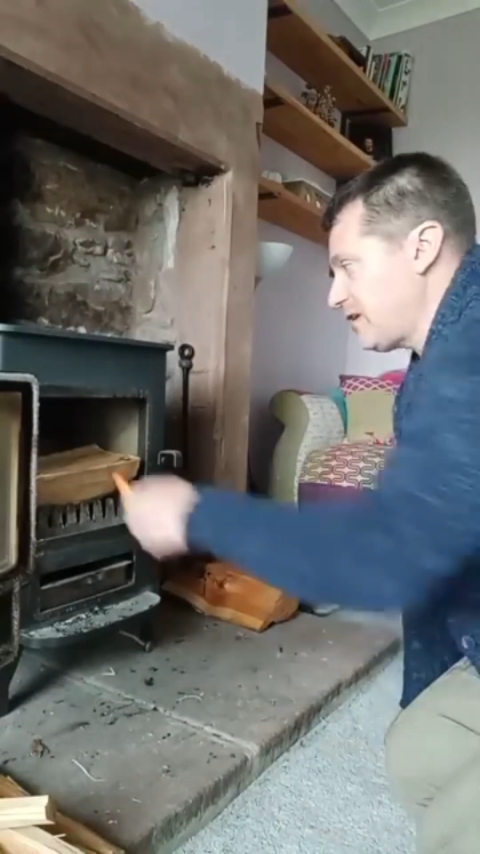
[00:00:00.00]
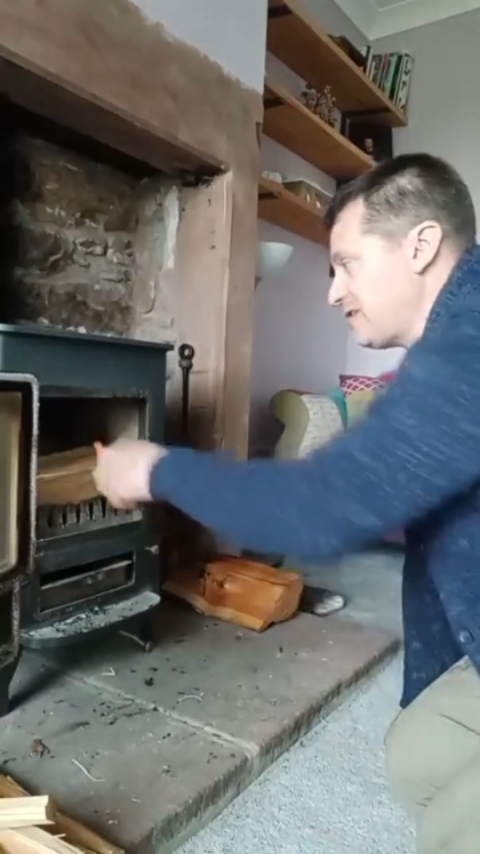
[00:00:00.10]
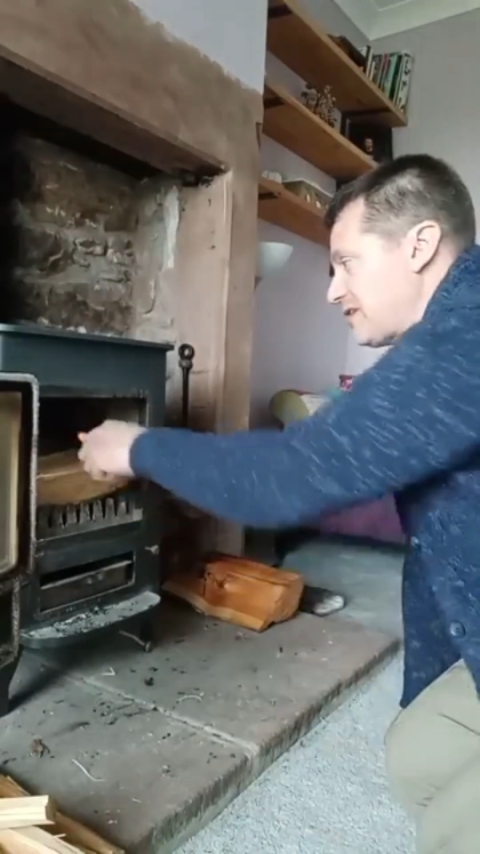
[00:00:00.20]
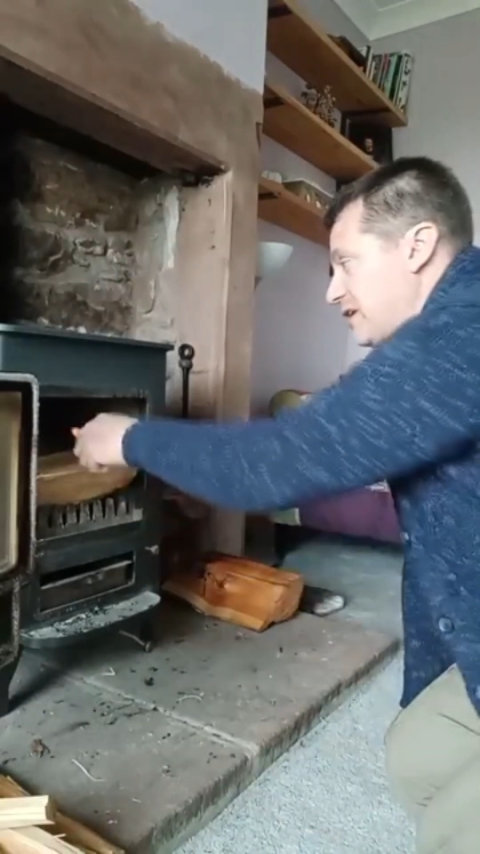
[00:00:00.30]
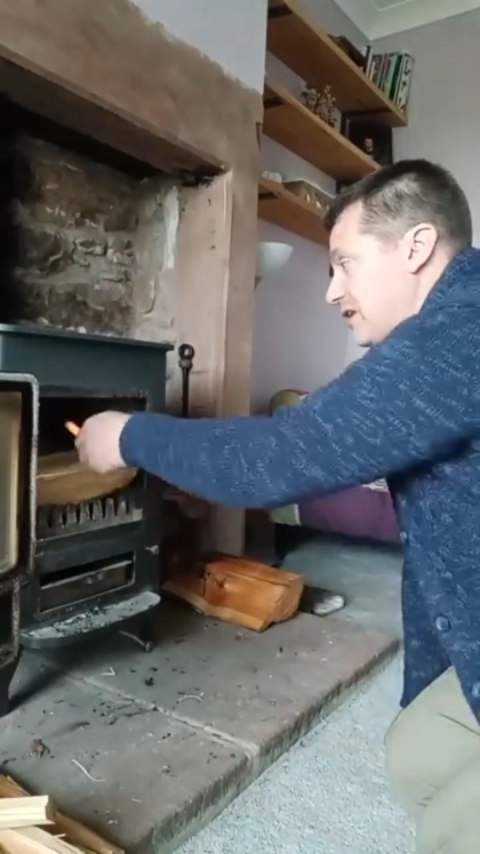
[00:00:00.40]

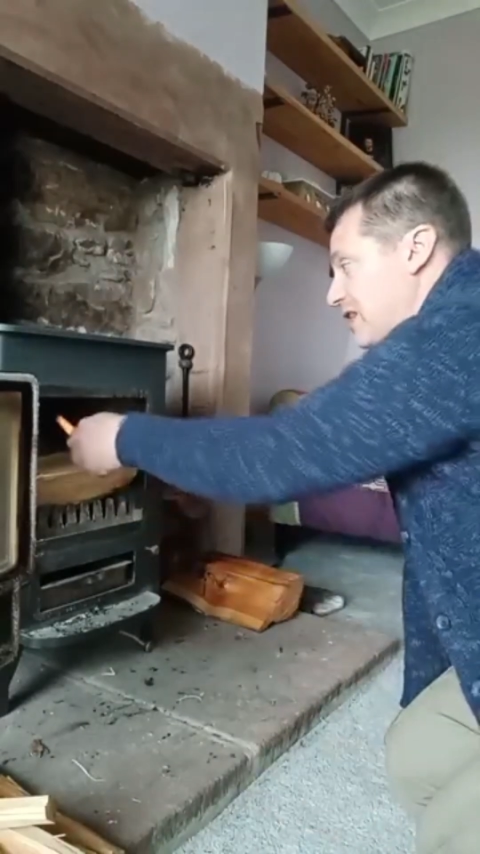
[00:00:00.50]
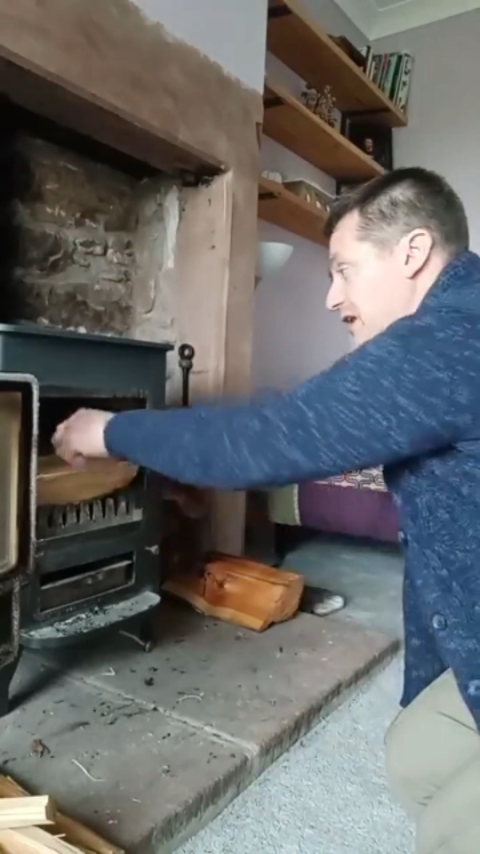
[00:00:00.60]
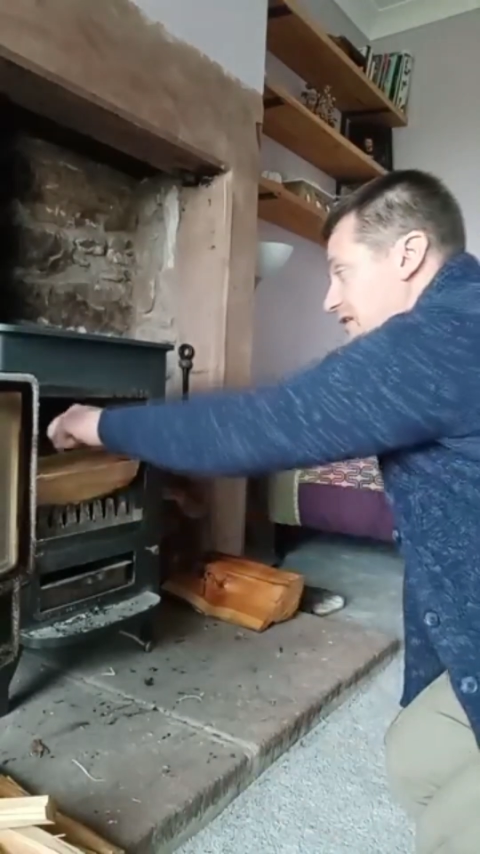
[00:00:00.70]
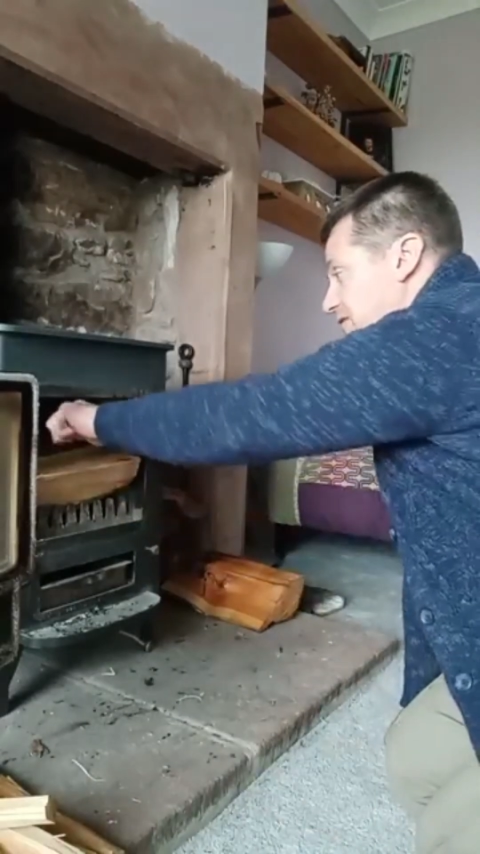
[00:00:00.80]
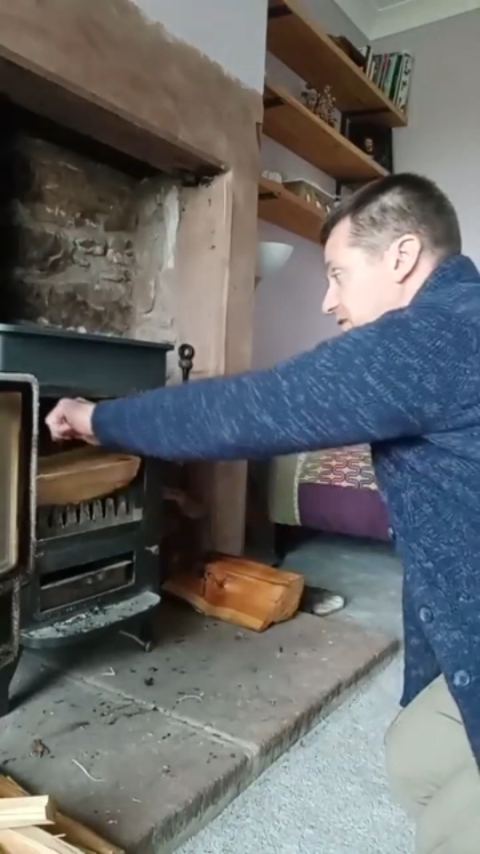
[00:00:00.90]
is then I
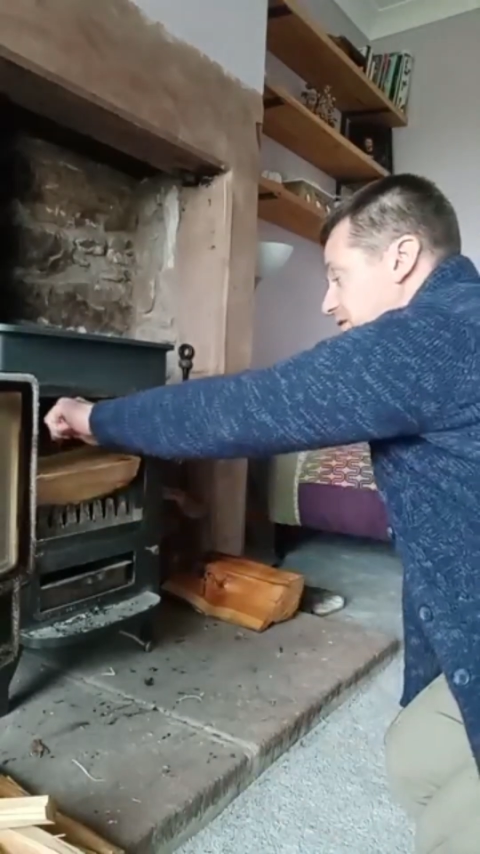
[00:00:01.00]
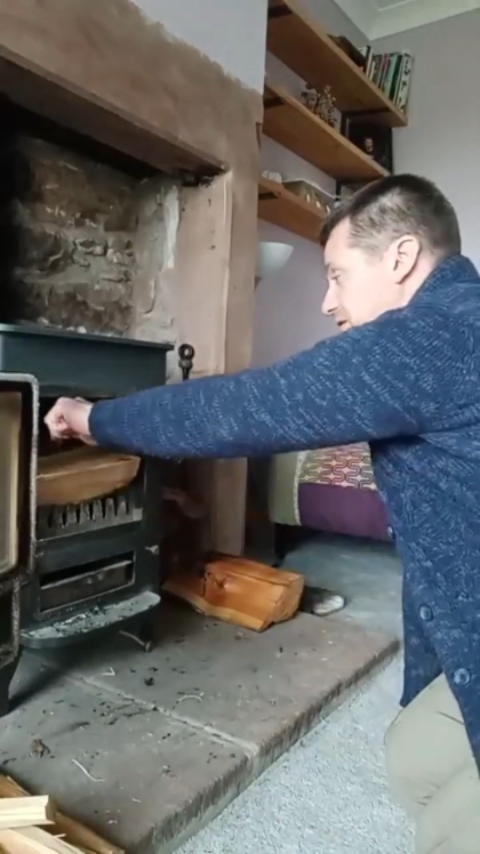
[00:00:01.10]
light